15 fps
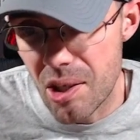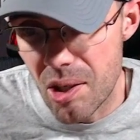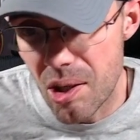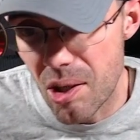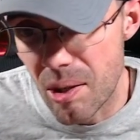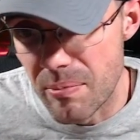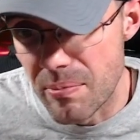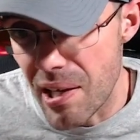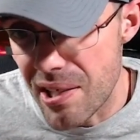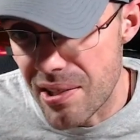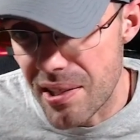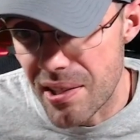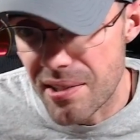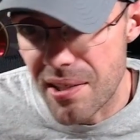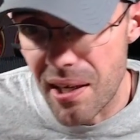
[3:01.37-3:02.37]

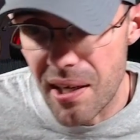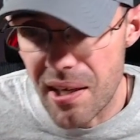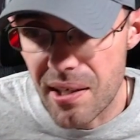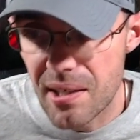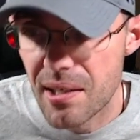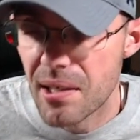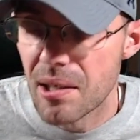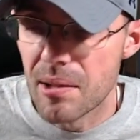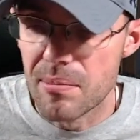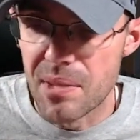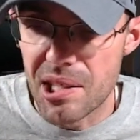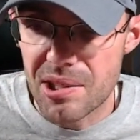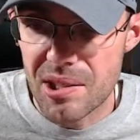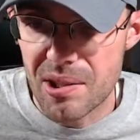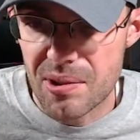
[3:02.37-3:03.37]
amazing attack,
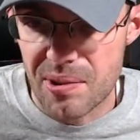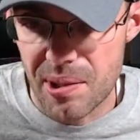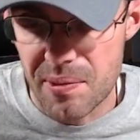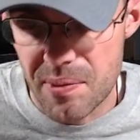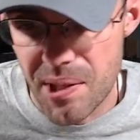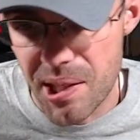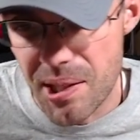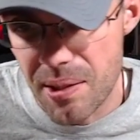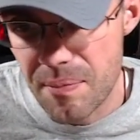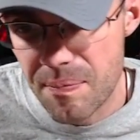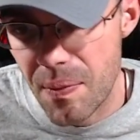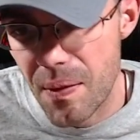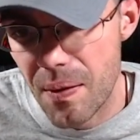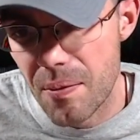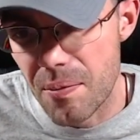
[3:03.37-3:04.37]
amazing crit rate,
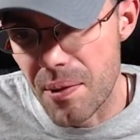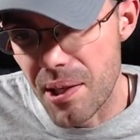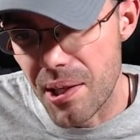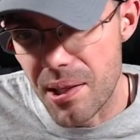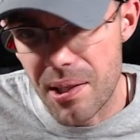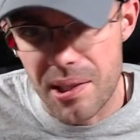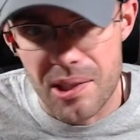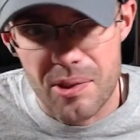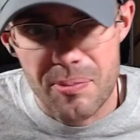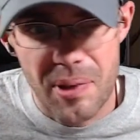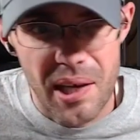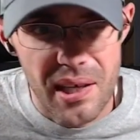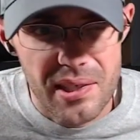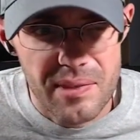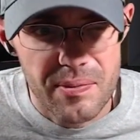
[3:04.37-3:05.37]
right? His
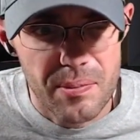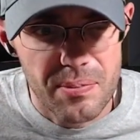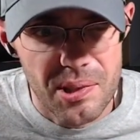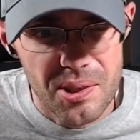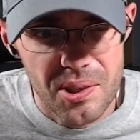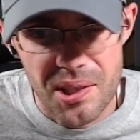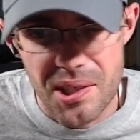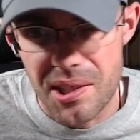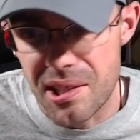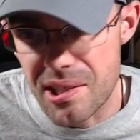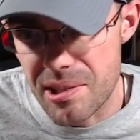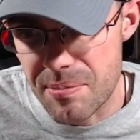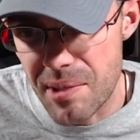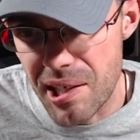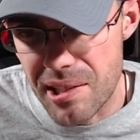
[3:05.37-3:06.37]
passive ability, he
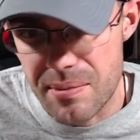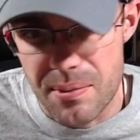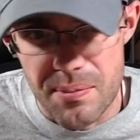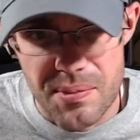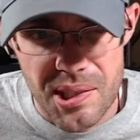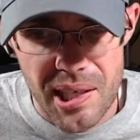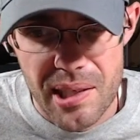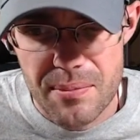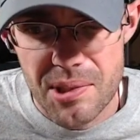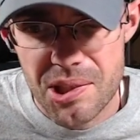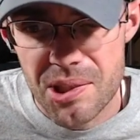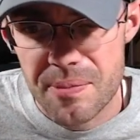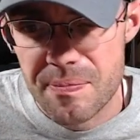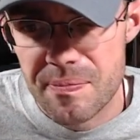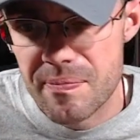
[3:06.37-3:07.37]
gets maximum
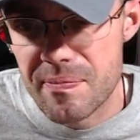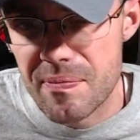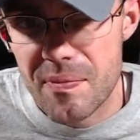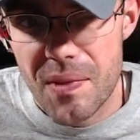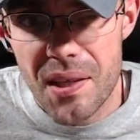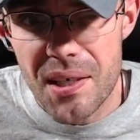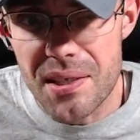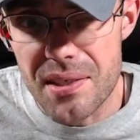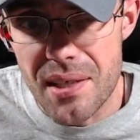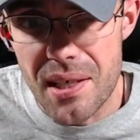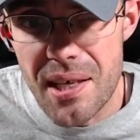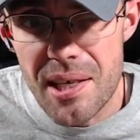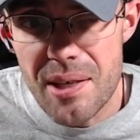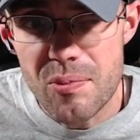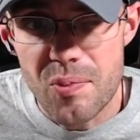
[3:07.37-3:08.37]
damage. His
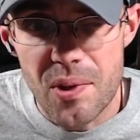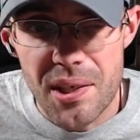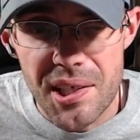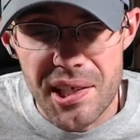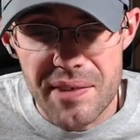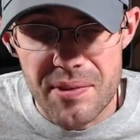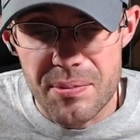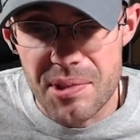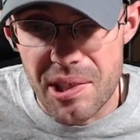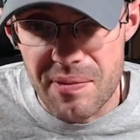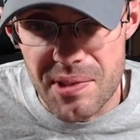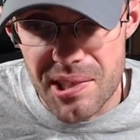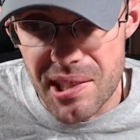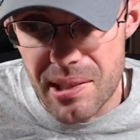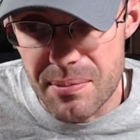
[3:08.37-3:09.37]
A1, he gives himself a
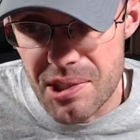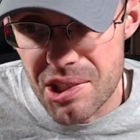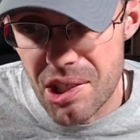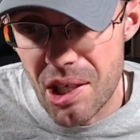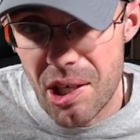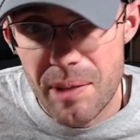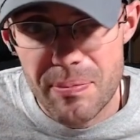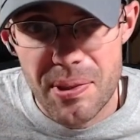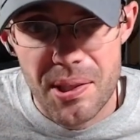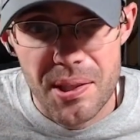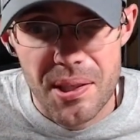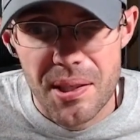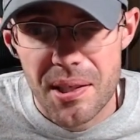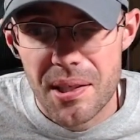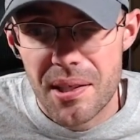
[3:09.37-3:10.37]
damage up.
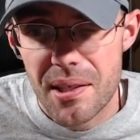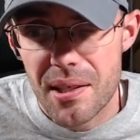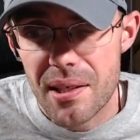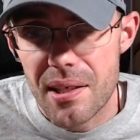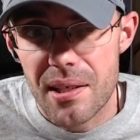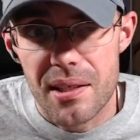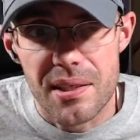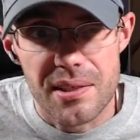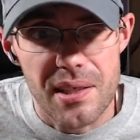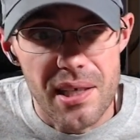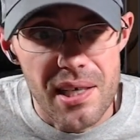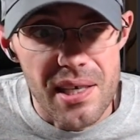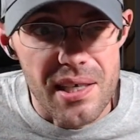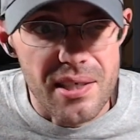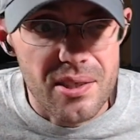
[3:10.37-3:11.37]
His
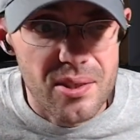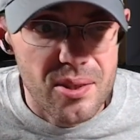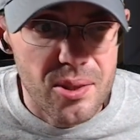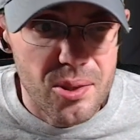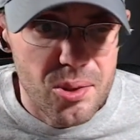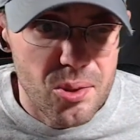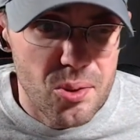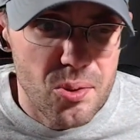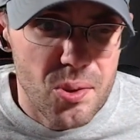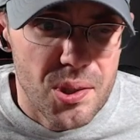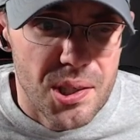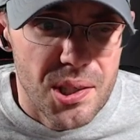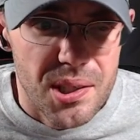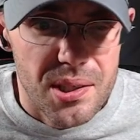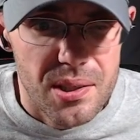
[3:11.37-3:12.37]
A2,
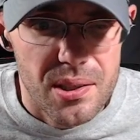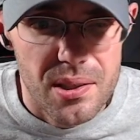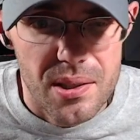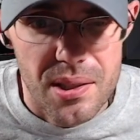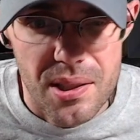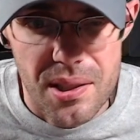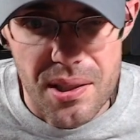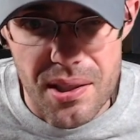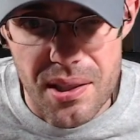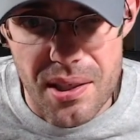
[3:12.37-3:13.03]
he